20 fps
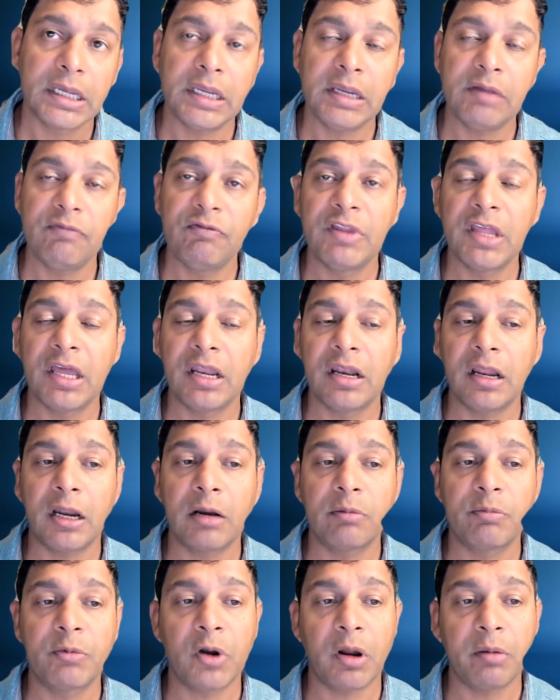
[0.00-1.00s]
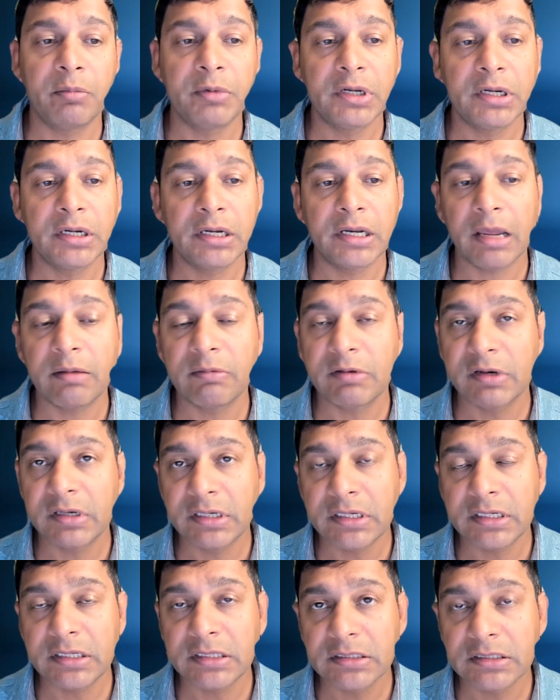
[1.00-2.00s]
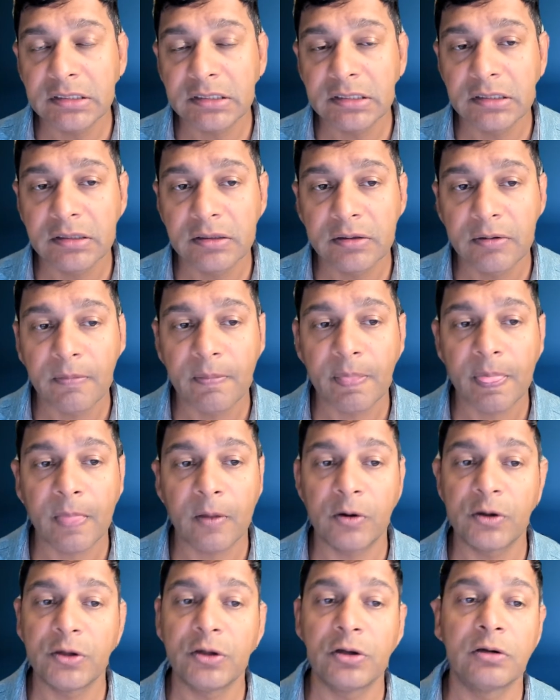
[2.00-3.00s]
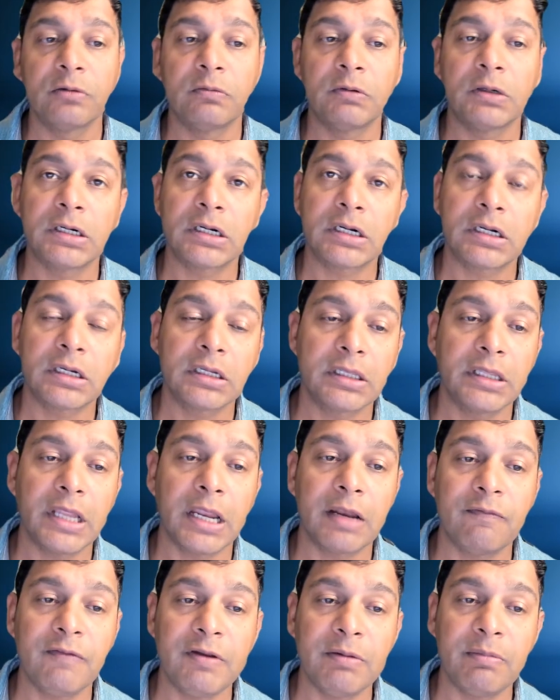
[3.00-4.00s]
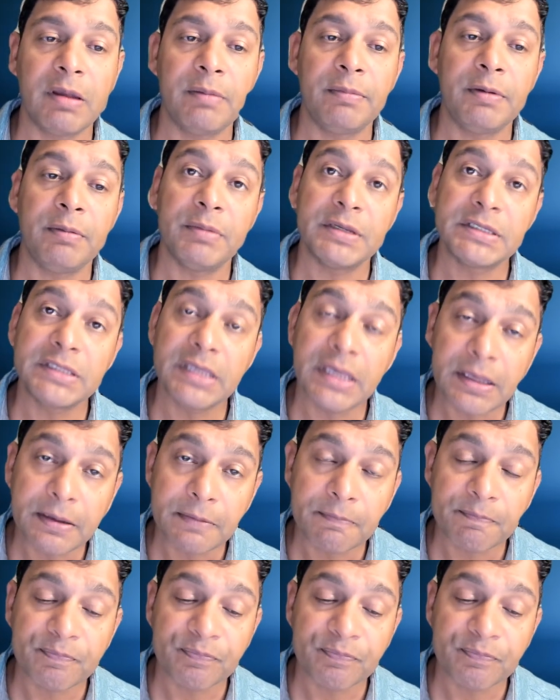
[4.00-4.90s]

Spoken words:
if there are prominent libraries or your work that we may be missing,